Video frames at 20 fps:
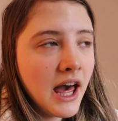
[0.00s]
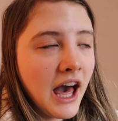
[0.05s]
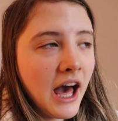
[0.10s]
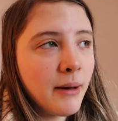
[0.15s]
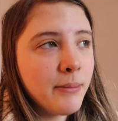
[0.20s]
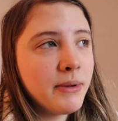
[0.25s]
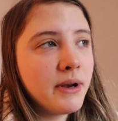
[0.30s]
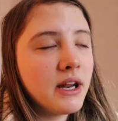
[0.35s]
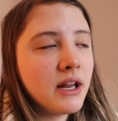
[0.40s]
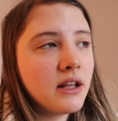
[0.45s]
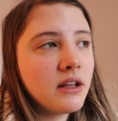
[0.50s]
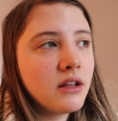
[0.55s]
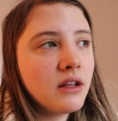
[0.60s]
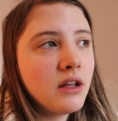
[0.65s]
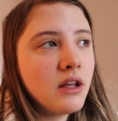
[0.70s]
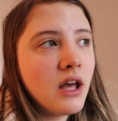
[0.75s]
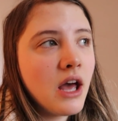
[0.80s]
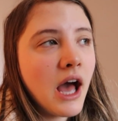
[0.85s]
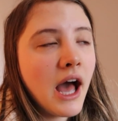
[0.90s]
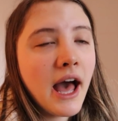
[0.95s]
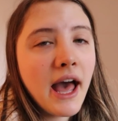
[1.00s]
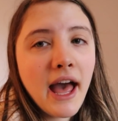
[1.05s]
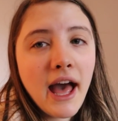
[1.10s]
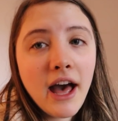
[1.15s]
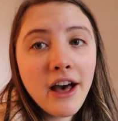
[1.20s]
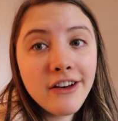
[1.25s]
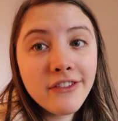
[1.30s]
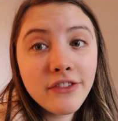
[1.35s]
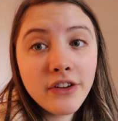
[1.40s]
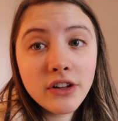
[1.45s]
happening. I
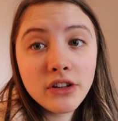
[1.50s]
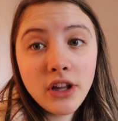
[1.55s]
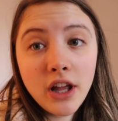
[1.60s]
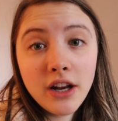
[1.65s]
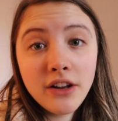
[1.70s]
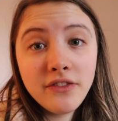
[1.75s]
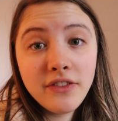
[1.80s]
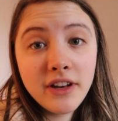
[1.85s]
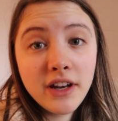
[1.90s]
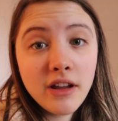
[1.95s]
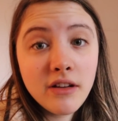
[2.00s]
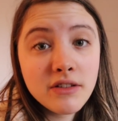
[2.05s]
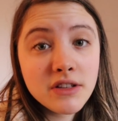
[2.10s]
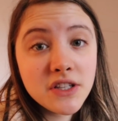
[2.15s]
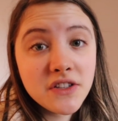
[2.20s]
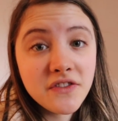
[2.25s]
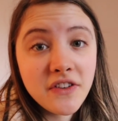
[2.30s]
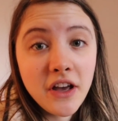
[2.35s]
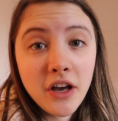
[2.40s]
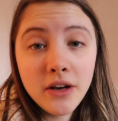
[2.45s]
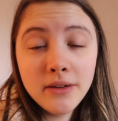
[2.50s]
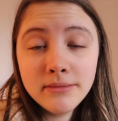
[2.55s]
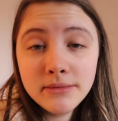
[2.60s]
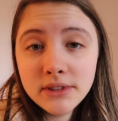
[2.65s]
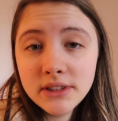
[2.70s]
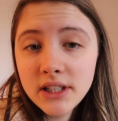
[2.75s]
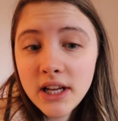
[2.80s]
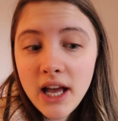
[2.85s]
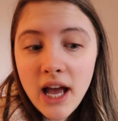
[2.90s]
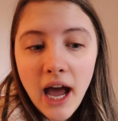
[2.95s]
have a lot of videos
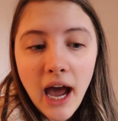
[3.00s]
filmed.